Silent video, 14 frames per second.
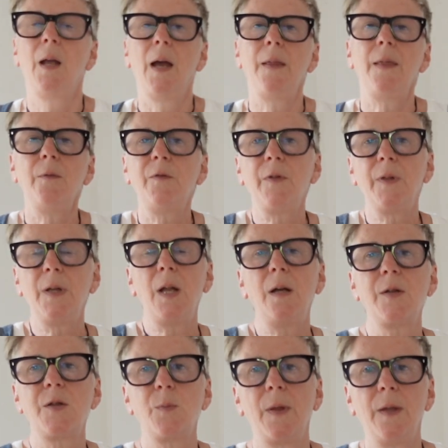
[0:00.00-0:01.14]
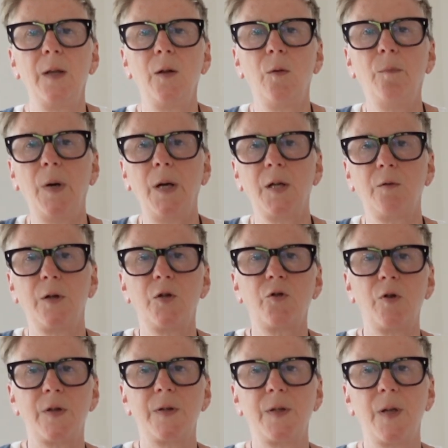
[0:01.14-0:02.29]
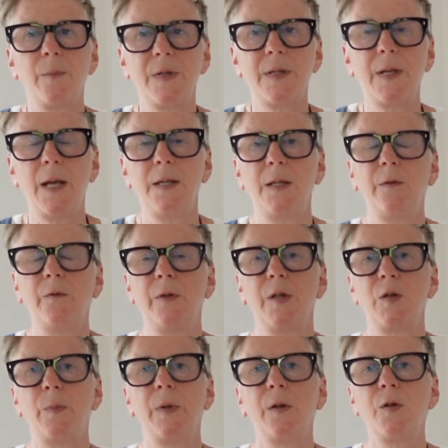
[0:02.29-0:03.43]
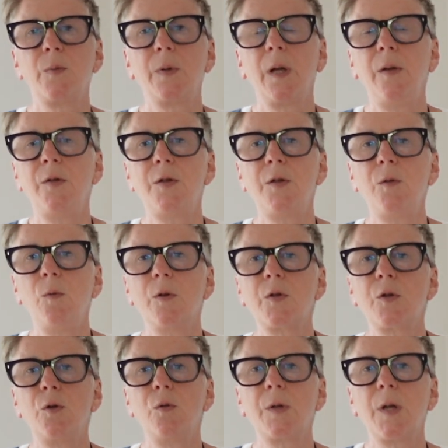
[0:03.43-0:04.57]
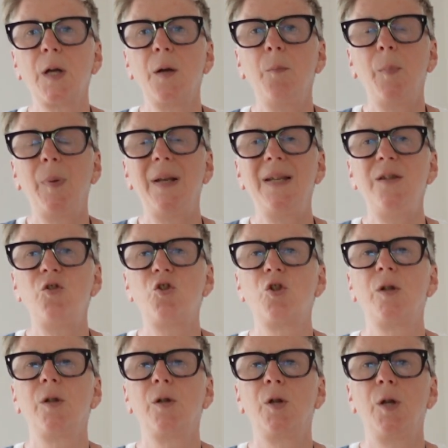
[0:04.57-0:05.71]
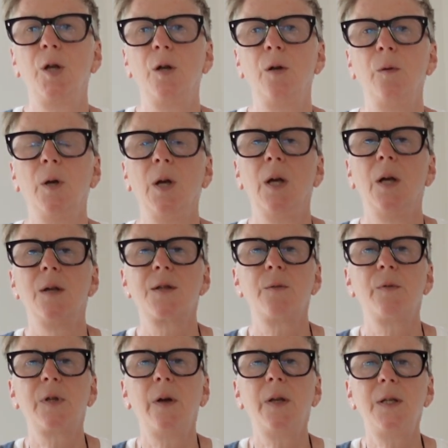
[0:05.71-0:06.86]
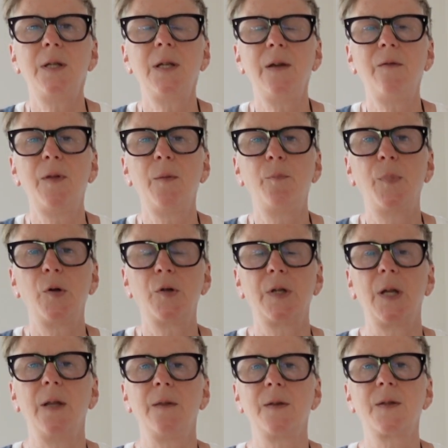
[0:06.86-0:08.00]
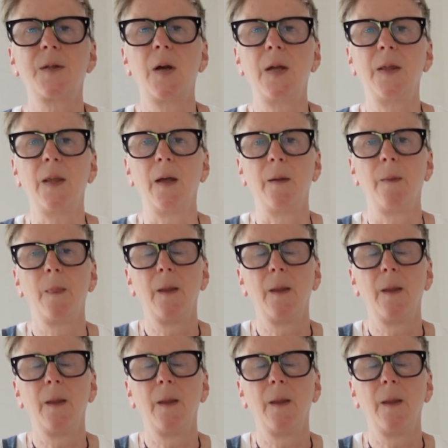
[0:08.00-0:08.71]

And then for the last one, the little micro stressors, I'm standing for this because we're going to do what's called a completion cue. So we're going to give the body the sign that